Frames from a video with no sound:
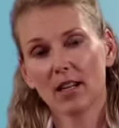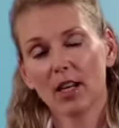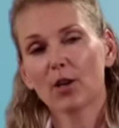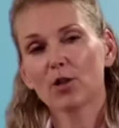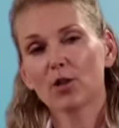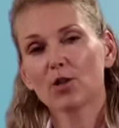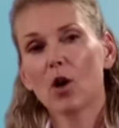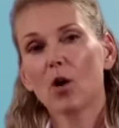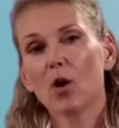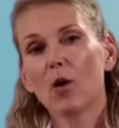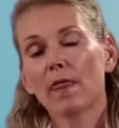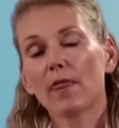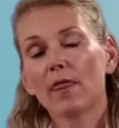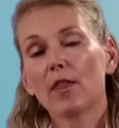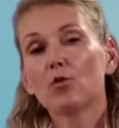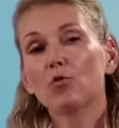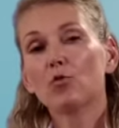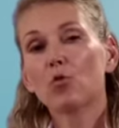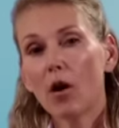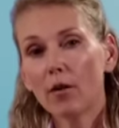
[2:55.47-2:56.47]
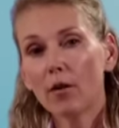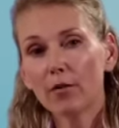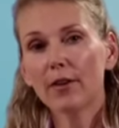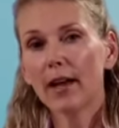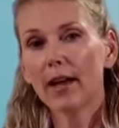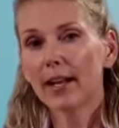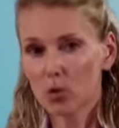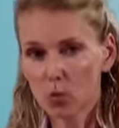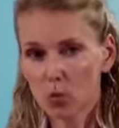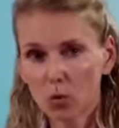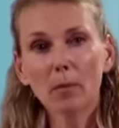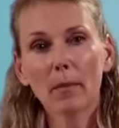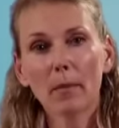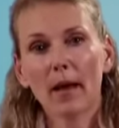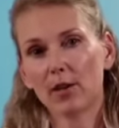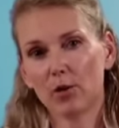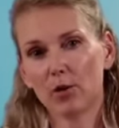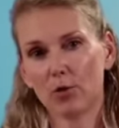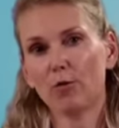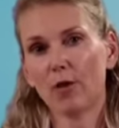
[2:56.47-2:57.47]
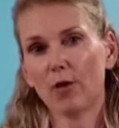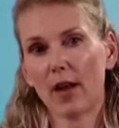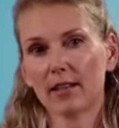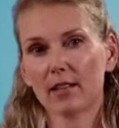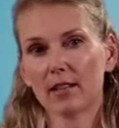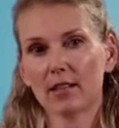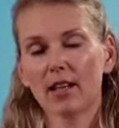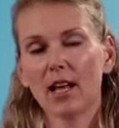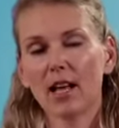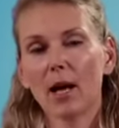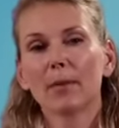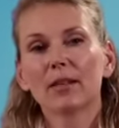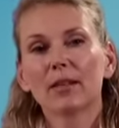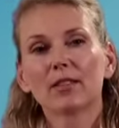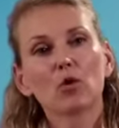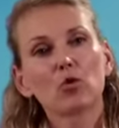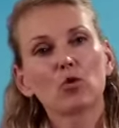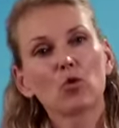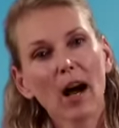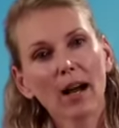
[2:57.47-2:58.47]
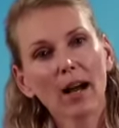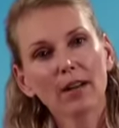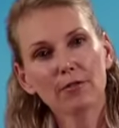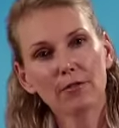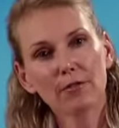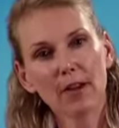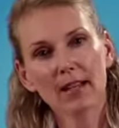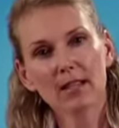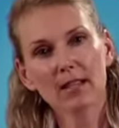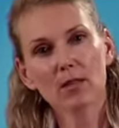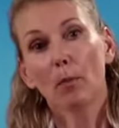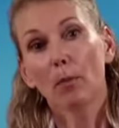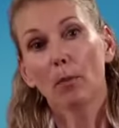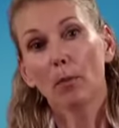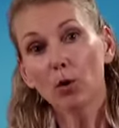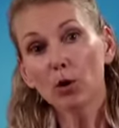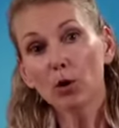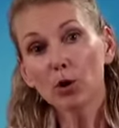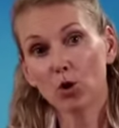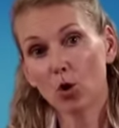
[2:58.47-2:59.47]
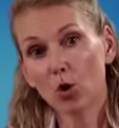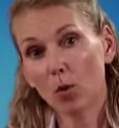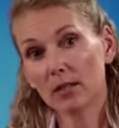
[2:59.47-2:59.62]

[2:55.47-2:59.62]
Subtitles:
So the wrong fats will make you fat, but the right fats boost your